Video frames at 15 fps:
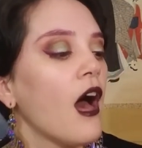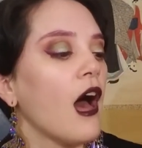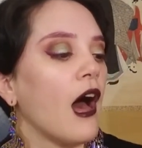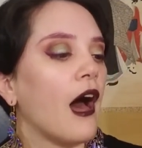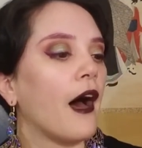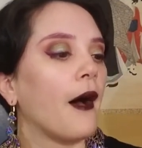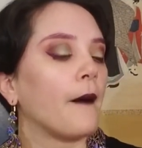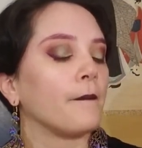
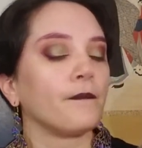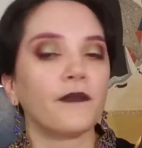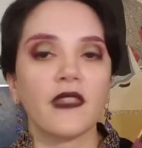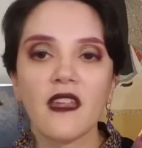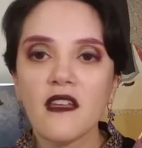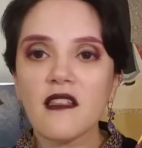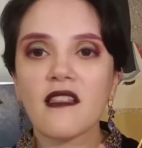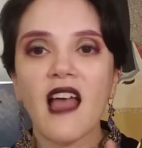Um,
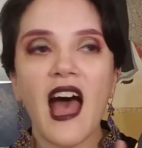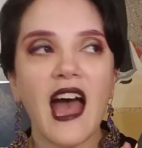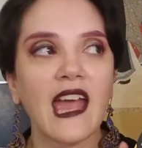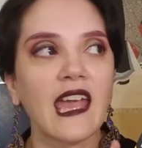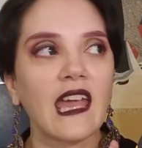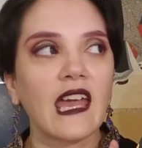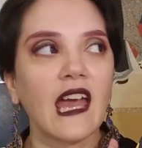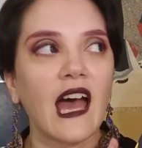this
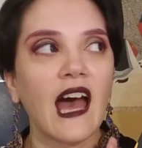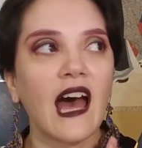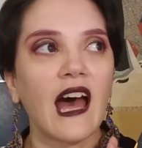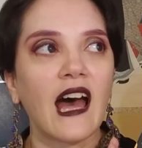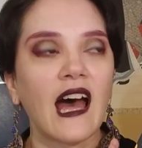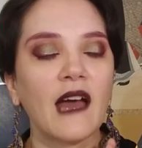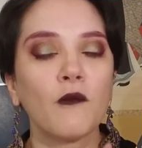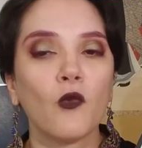I
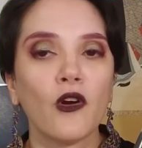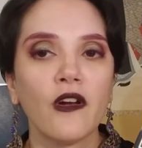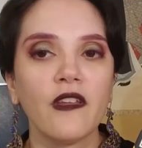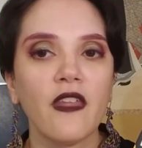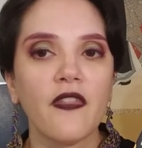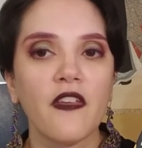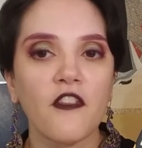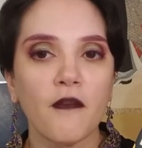I'm worried
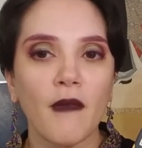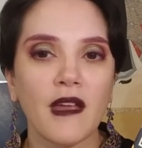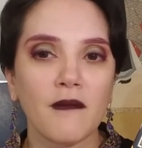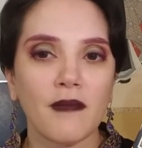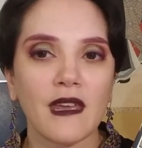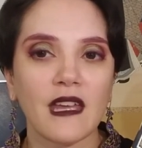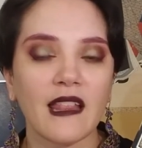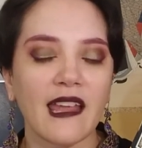that this might
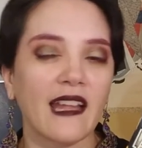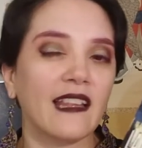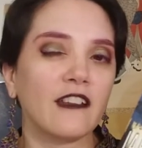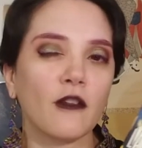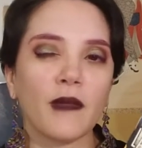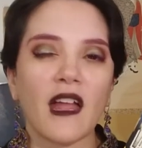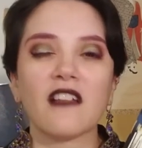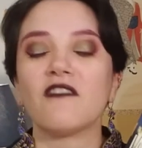be like a little
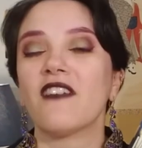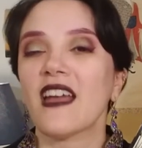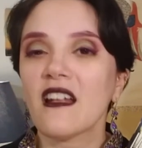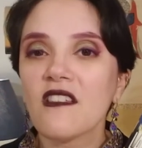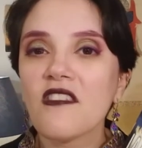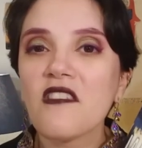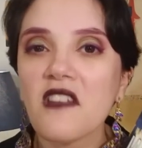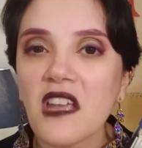bit
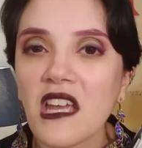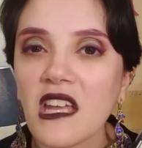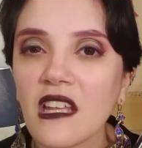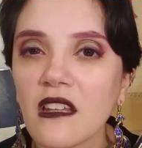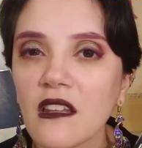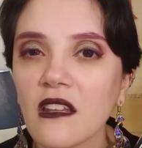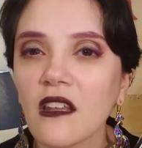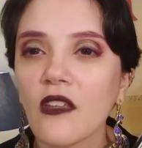advanced
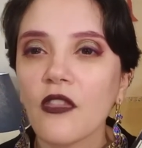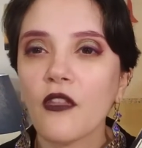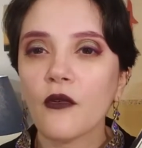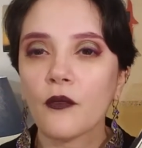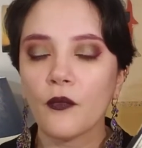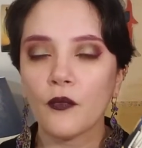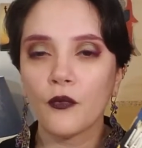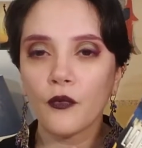in the
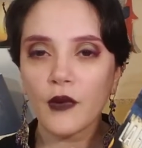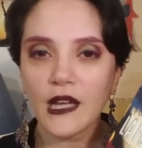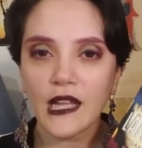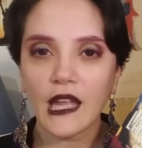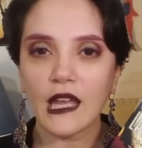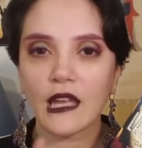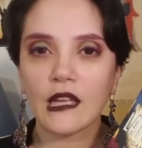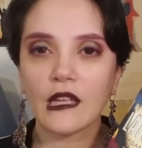
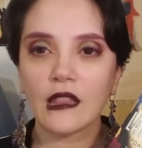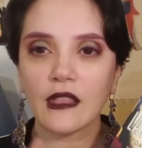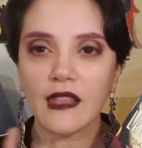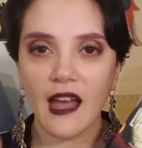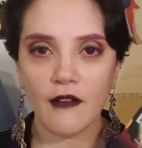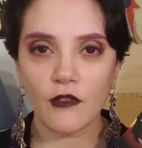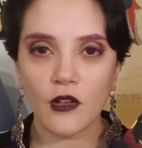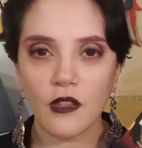reading
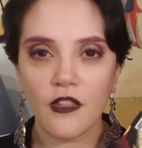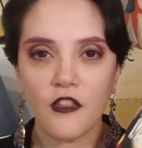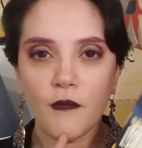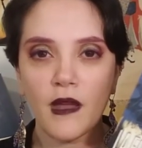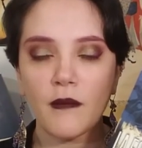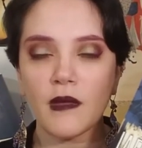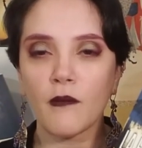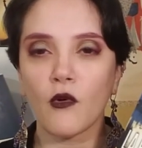level. This
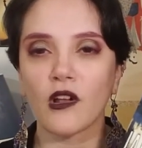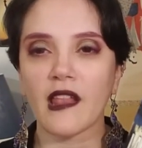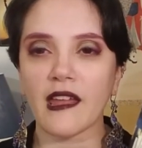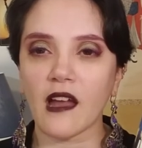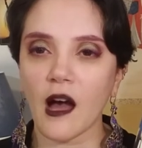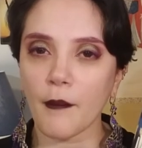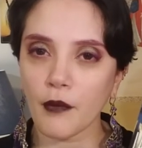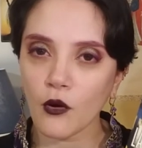might be more like
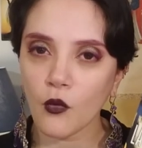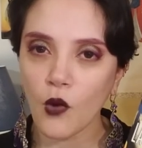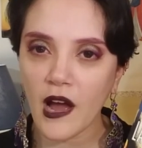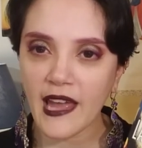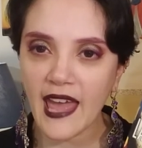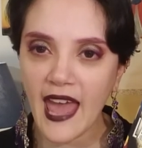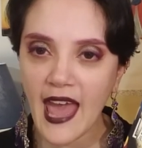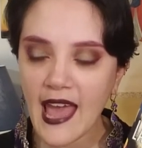upper
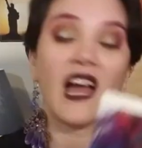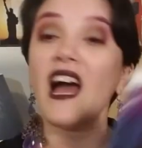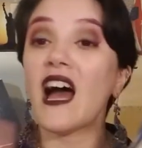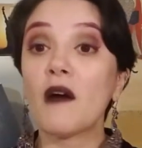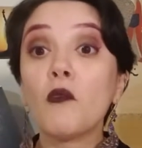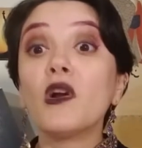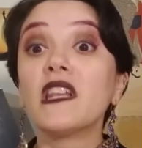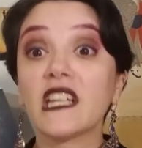YA.
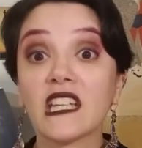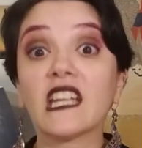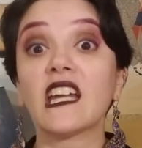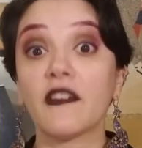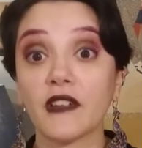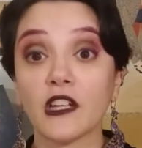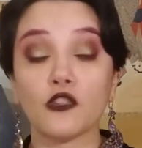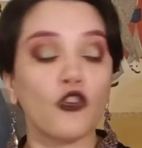I'm willing to give
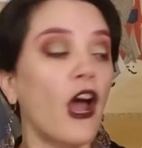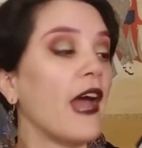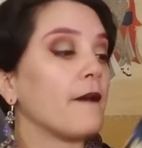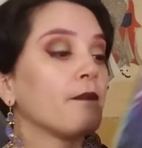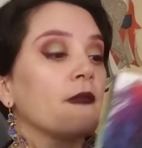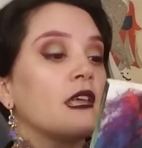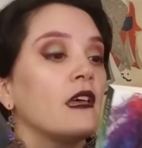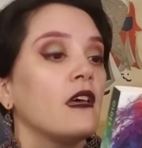it a try.
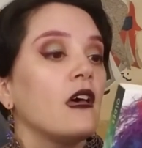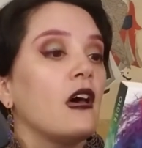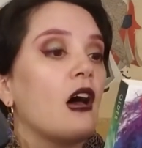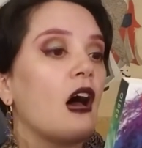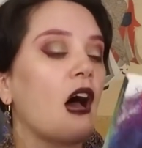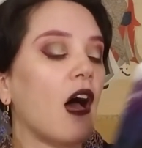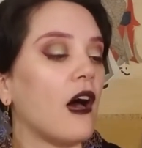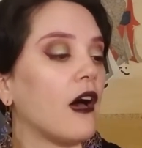
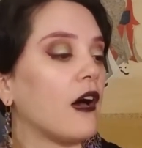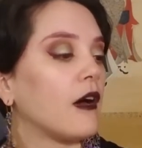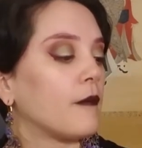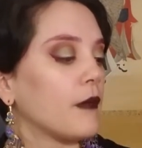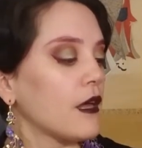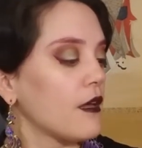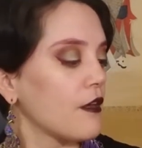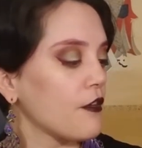Um,
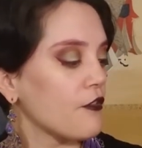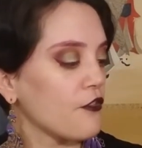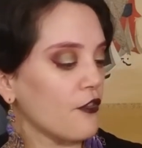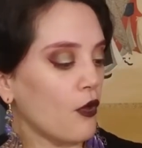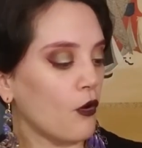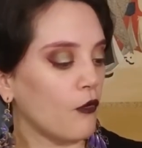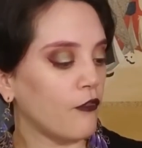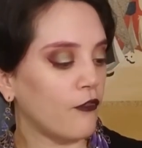
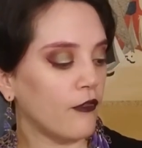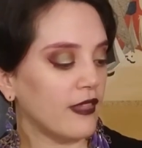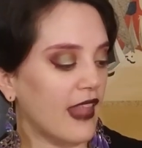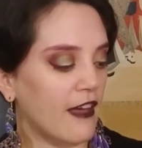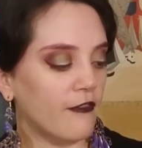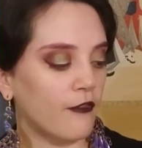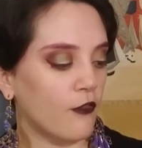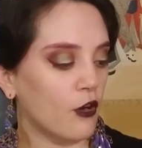so La
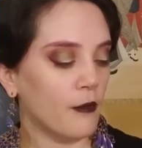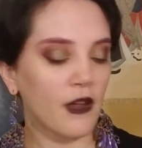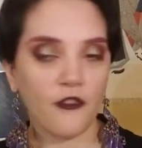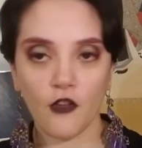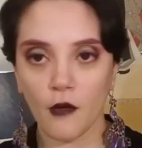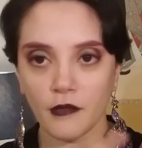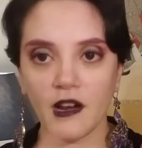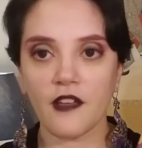
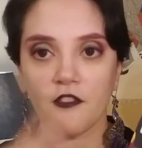Formasombras